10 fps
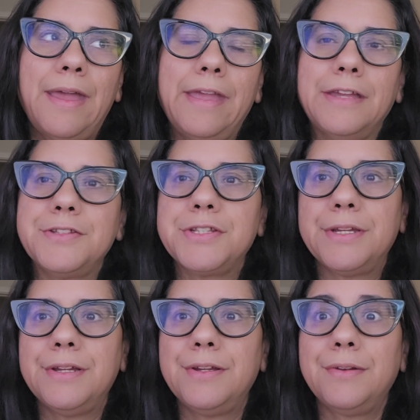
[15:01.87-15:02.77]
And
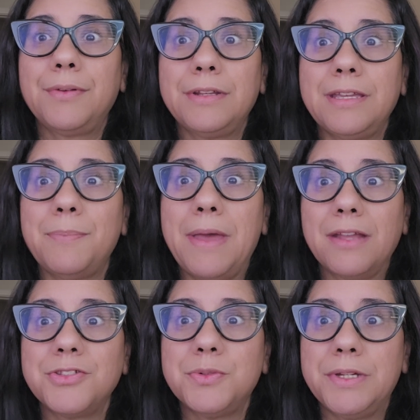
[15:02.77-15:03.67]
I'm going to get
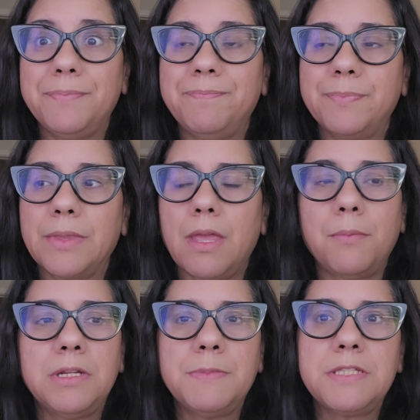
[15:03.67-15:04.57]
back to it.
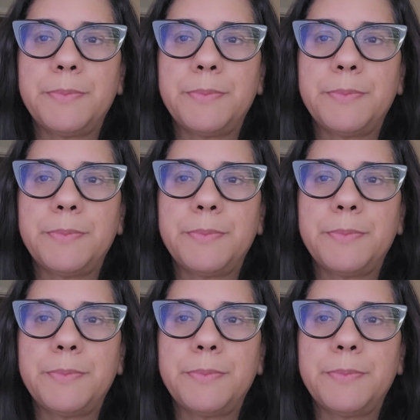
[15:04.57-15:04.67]
I'm going to be